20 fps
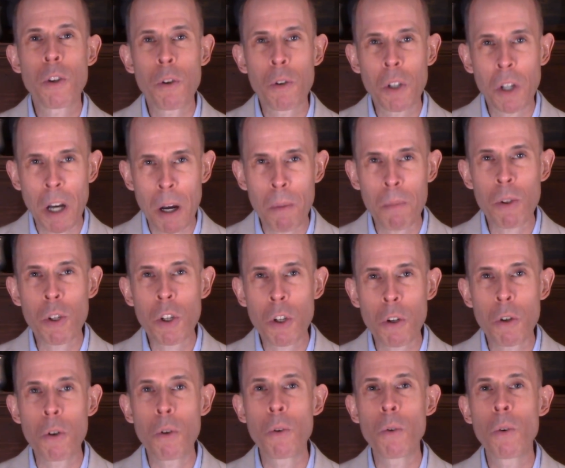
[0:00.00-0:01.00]
to come
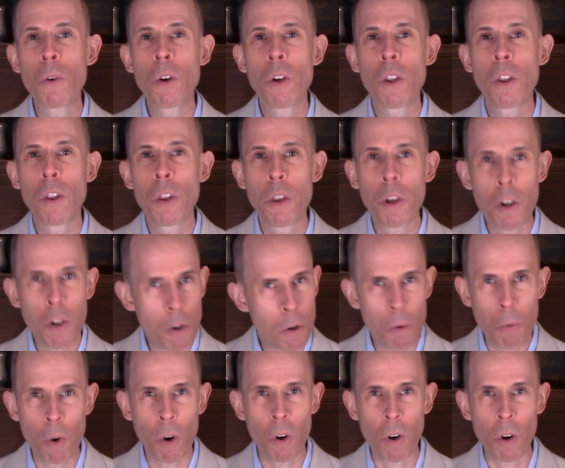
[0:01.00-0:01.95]
to the New